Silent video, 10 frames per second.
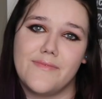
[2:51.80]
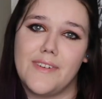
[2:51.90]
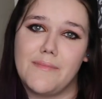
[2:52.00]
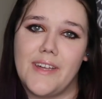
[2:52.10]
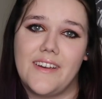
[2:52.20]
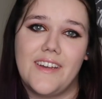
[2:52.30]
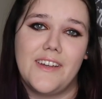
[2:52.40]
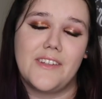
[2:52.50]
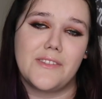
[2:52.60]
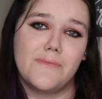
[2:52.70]
from the
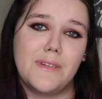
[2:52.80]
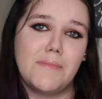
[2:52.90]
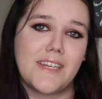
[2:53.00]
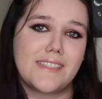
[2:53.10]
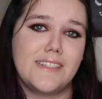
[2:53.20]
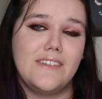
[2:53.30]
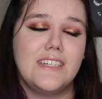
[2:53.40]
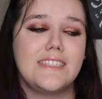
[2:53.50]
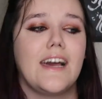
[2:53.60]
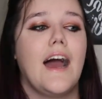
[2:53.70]
remake
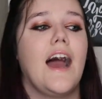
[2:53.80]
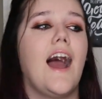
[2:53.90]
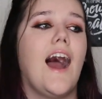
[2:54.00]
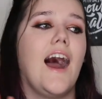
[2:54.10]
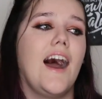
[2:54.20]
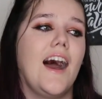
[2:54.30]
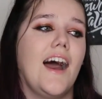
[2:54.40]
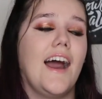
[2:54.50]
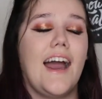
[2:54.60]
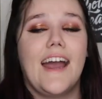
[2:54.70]
series.
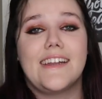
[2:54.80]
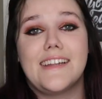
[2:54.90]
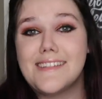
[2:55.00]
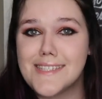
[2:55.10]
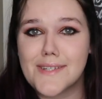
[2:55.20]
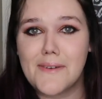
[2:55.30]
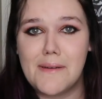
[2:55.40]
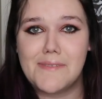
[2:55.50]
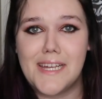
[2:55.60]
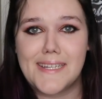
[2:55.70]
I had an
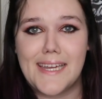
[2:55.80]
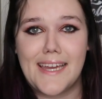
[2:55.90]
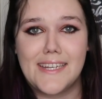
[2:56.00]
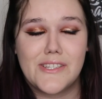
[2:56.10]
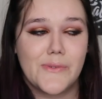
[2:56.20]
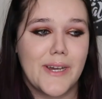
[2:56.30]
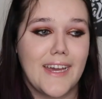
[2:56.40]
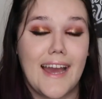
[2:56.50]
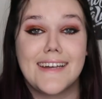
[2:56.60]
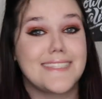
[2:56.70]
Instagram dedicated to
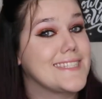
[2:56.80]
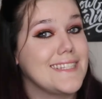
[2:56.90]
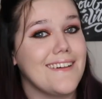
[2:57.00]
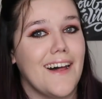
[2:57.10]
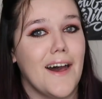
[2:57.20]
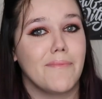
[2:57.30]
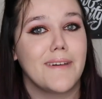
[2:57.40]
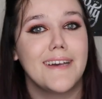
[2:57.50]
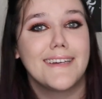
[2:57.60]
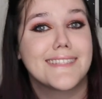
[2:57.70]
it. It's still
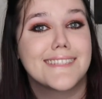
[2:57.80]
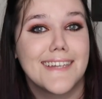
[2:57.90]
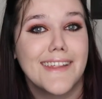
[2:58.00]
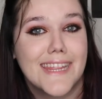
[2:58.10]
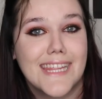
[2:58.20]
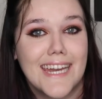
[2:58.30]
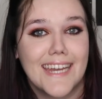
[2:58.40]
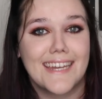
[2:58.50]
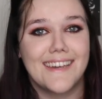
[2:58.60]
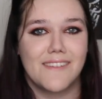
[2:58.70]
up, still a
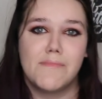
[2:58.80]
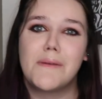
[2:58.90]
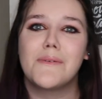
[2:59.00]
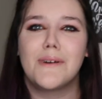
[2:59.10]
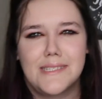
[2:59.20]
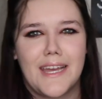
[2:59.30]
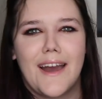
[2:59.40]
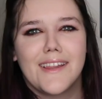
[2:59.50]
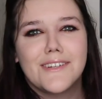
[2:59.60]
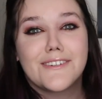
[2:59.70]
thing. Maybe one day
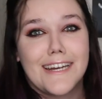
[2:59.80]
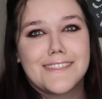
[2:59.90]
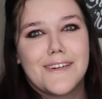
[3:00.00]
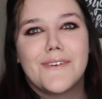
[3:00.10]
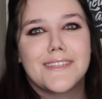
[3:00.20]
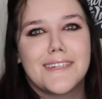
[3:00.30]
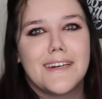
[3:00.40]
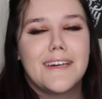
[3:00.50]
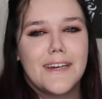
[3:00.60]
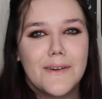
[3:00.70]
I'll let you guys know what the